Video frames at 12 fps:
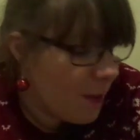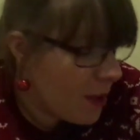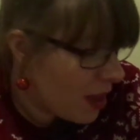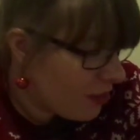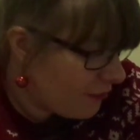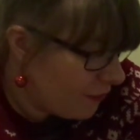
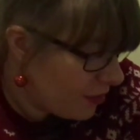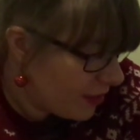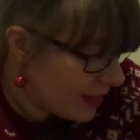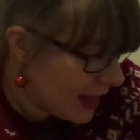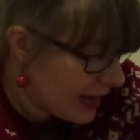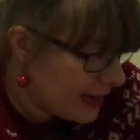But the few
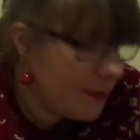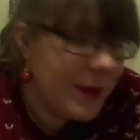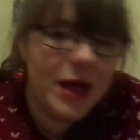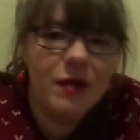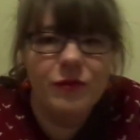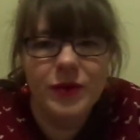things that I did
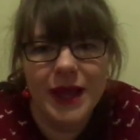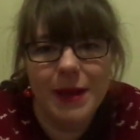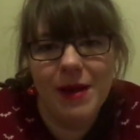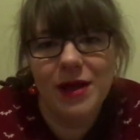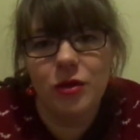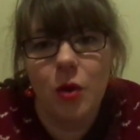pick up from TK
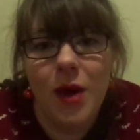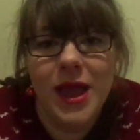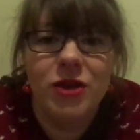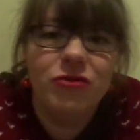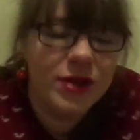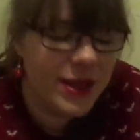Maxx were quite
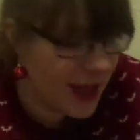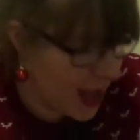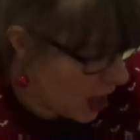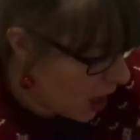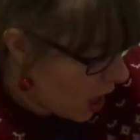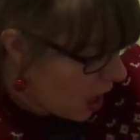
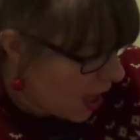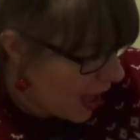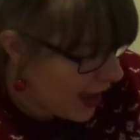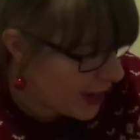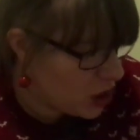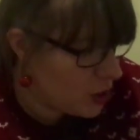interesting.
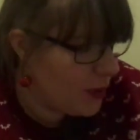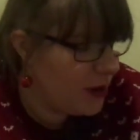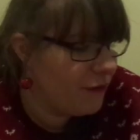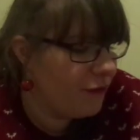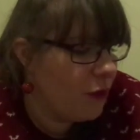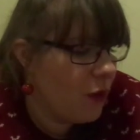I actually
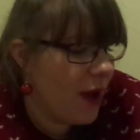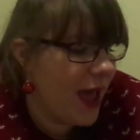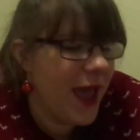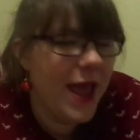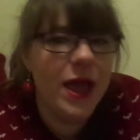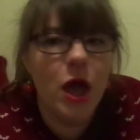went for
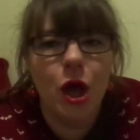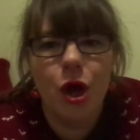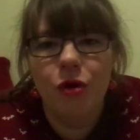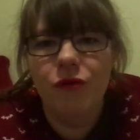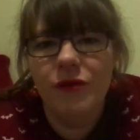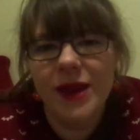a
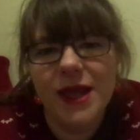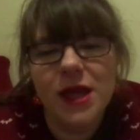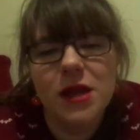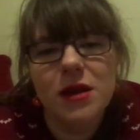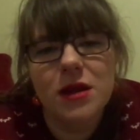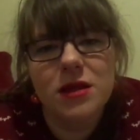
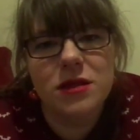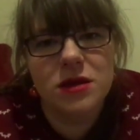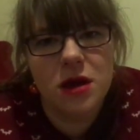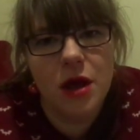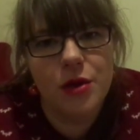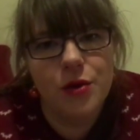Korean
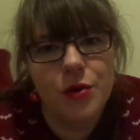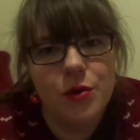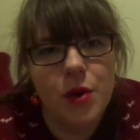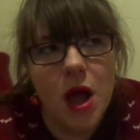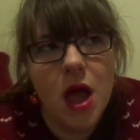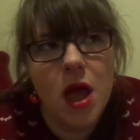
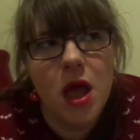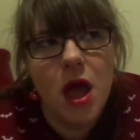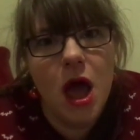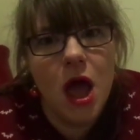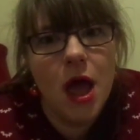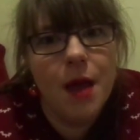style
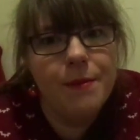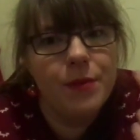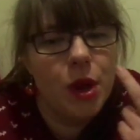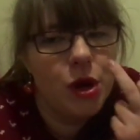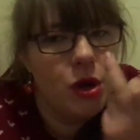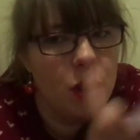
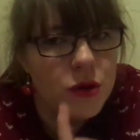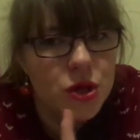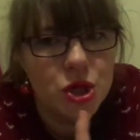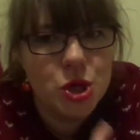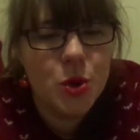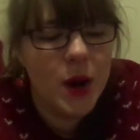nose
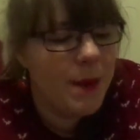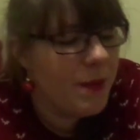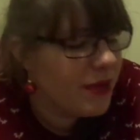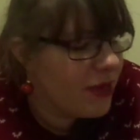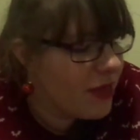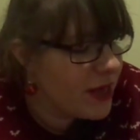
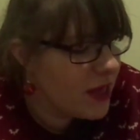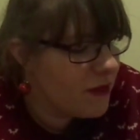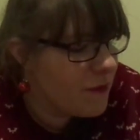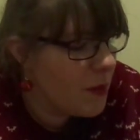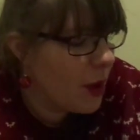strip. So this is from